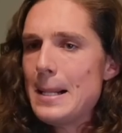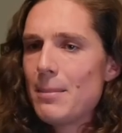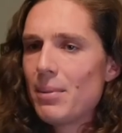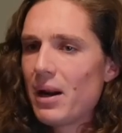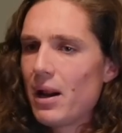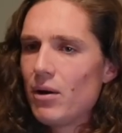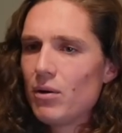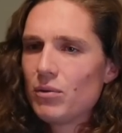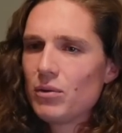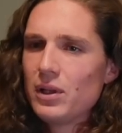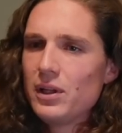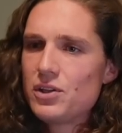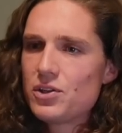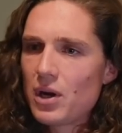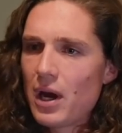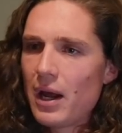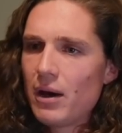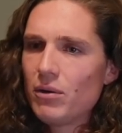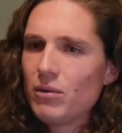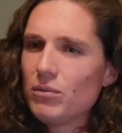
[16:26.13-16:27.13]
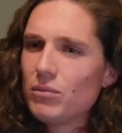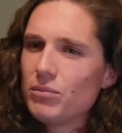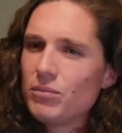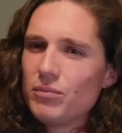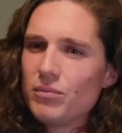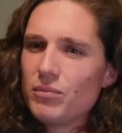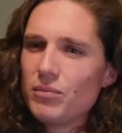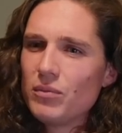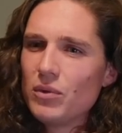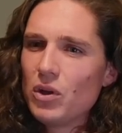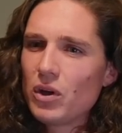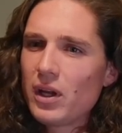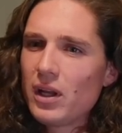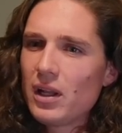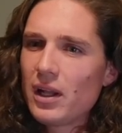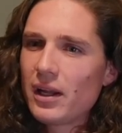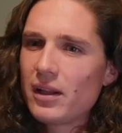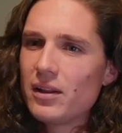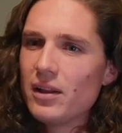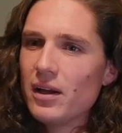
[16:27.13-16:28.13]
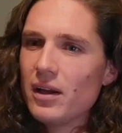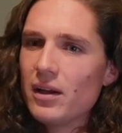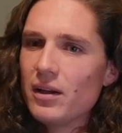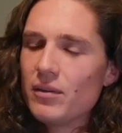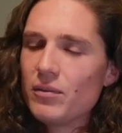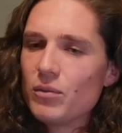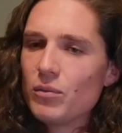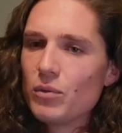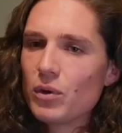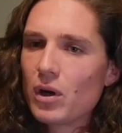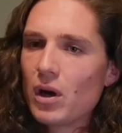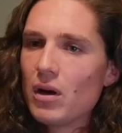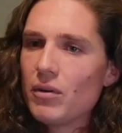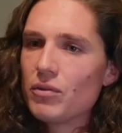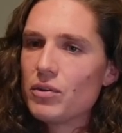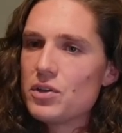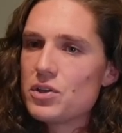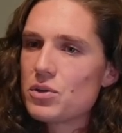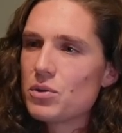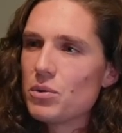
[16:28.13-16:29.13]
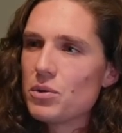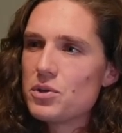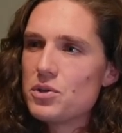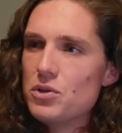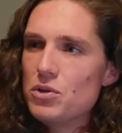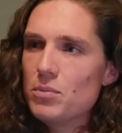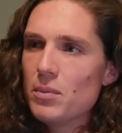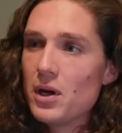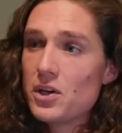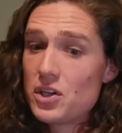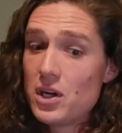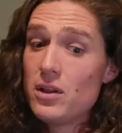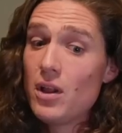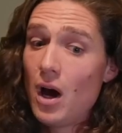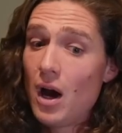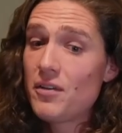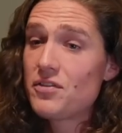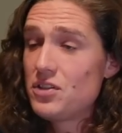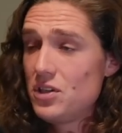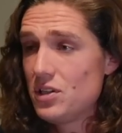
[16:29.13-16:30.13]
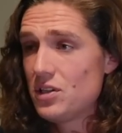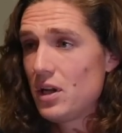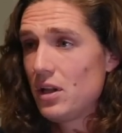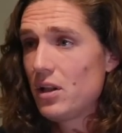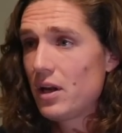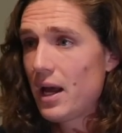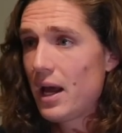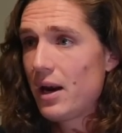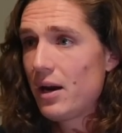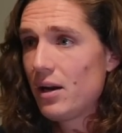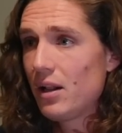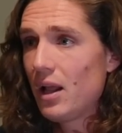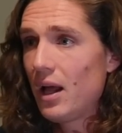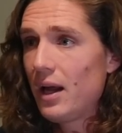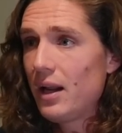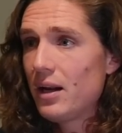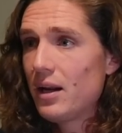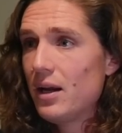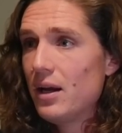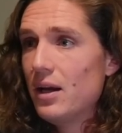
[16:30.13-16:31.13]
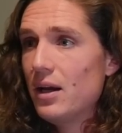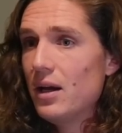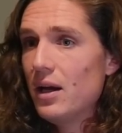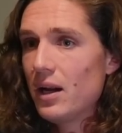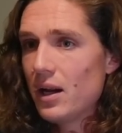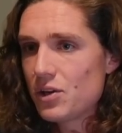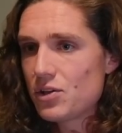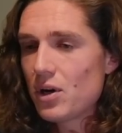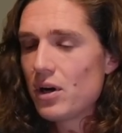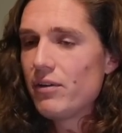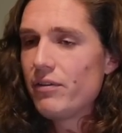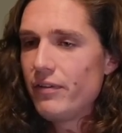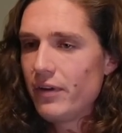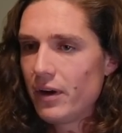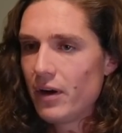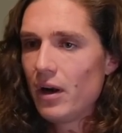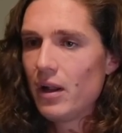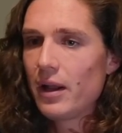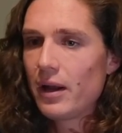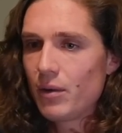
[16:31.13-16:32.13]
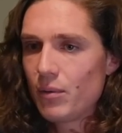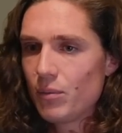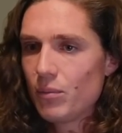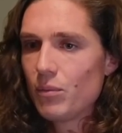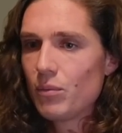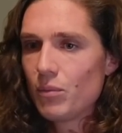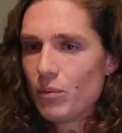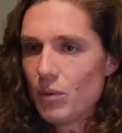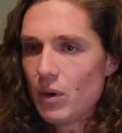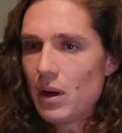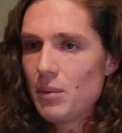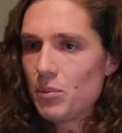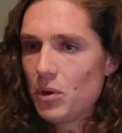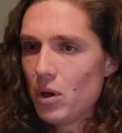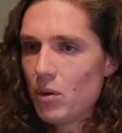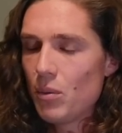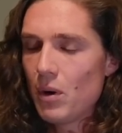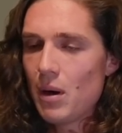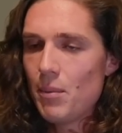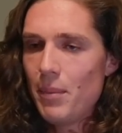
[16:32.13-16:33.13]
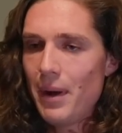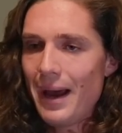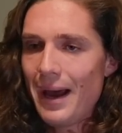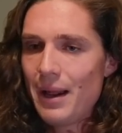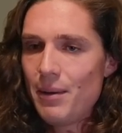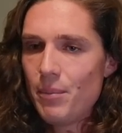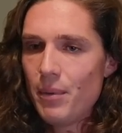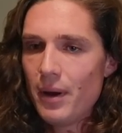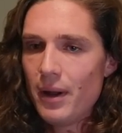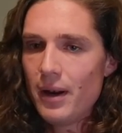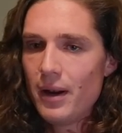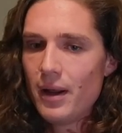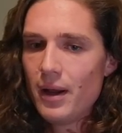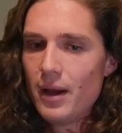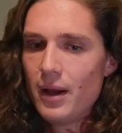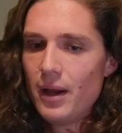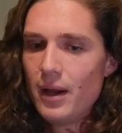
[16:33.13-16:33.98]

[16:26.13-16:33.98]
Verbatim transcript: But I don't really try. I don't look at, like, the recovery score too much in the off season. I look at it a lot, mm-hmm. and I try to figure out, like, when I'm good, when I'm bad, but.